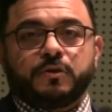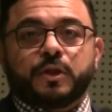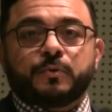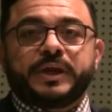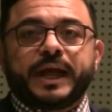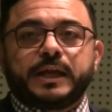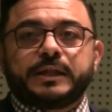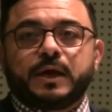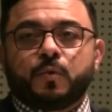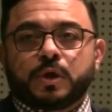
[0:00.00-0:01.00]
The
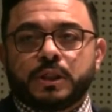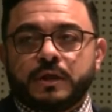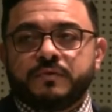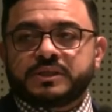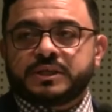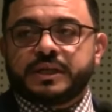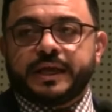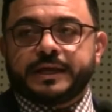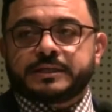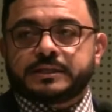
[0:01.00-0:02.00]
reality that we're living
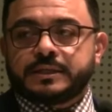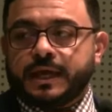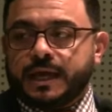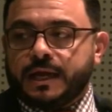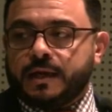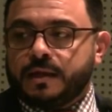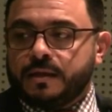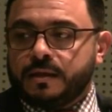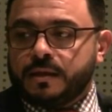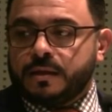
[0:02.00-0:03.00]
today is
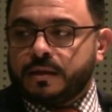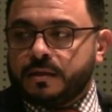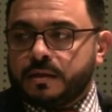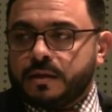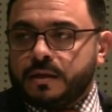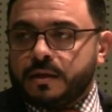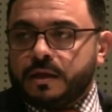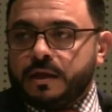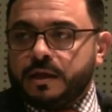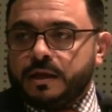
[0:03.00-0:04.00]
not,
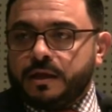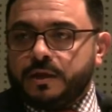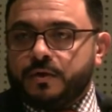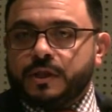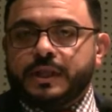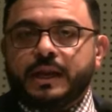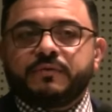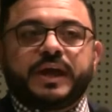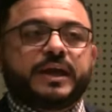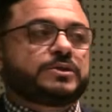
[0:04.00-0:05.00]
it, you know, a
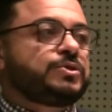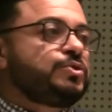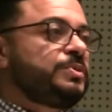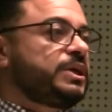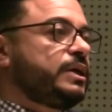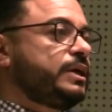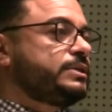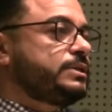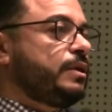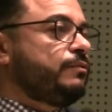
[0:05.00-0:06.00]
lot of it has to do
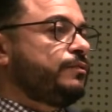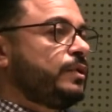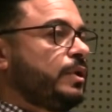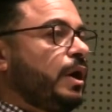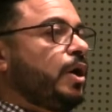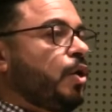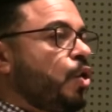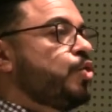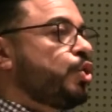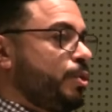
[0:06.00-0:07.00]
because of our
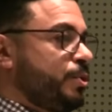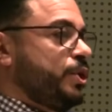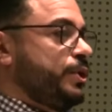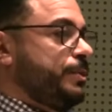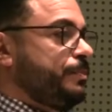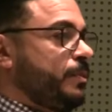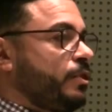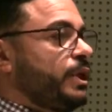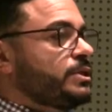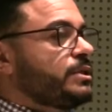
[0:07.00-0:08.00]
own community
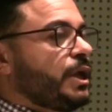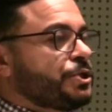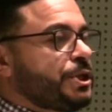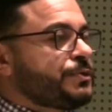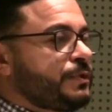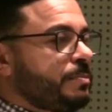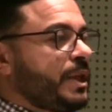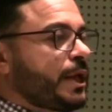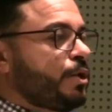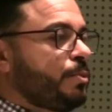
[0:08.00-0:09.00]
Things have not changed for the
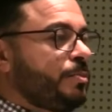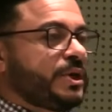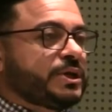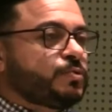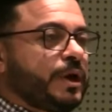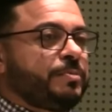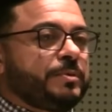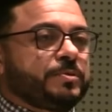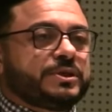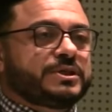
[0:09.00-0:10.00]
black community because white
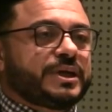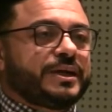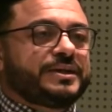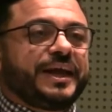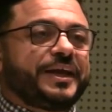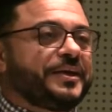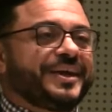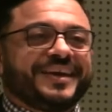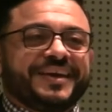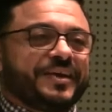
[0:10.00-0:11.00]
people decided,
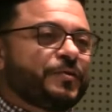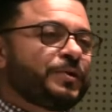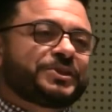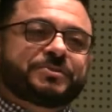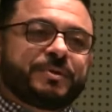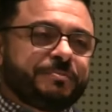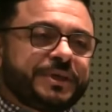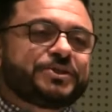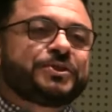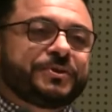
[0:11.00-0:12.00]
hey, we're just being
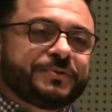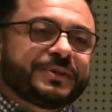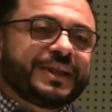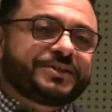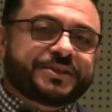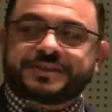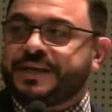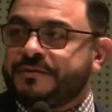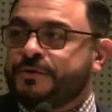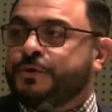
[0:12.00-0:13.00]
mean to you, let's
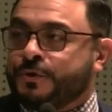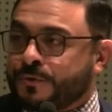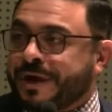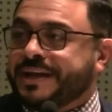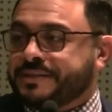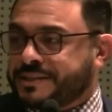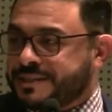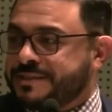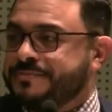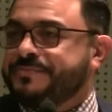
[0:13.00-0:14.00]
just give you your
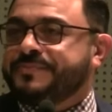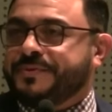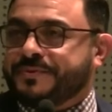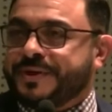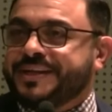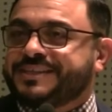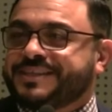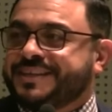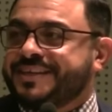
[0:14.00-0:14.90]
rights. Right?